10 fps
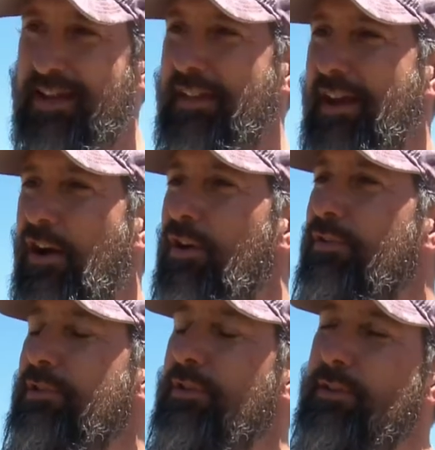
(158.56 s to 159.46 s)
and they
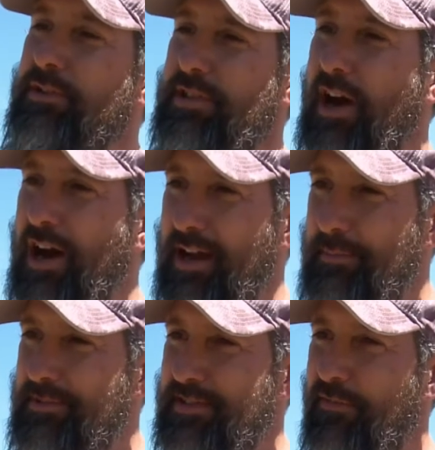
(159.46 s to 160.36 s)
all know their
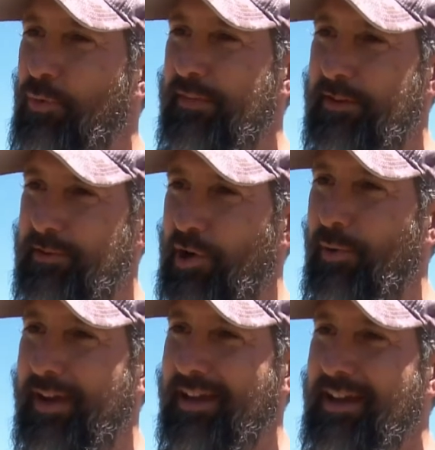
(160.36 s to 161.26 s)
times of when they're
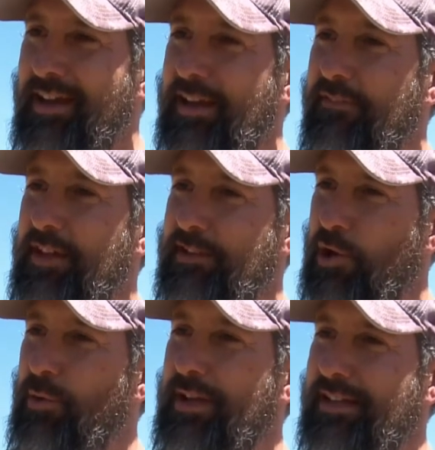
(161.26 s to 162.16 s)
going. And if they
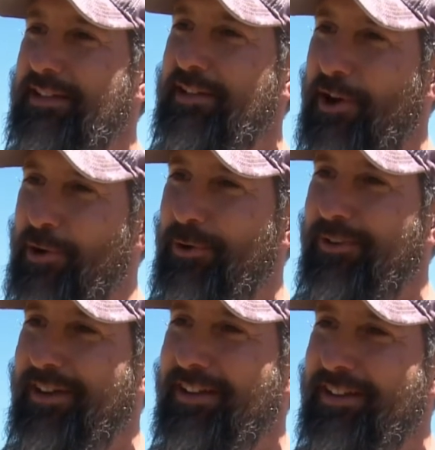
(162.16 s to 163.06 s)
don't get to
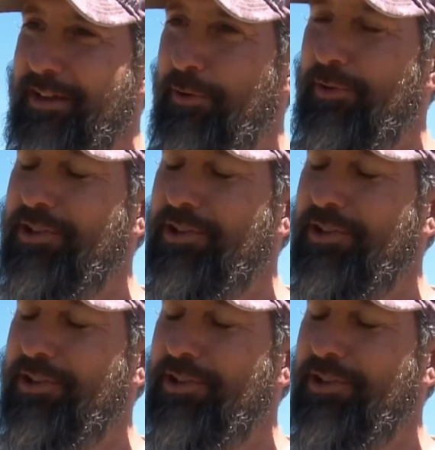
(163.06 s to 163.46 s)
go, the owners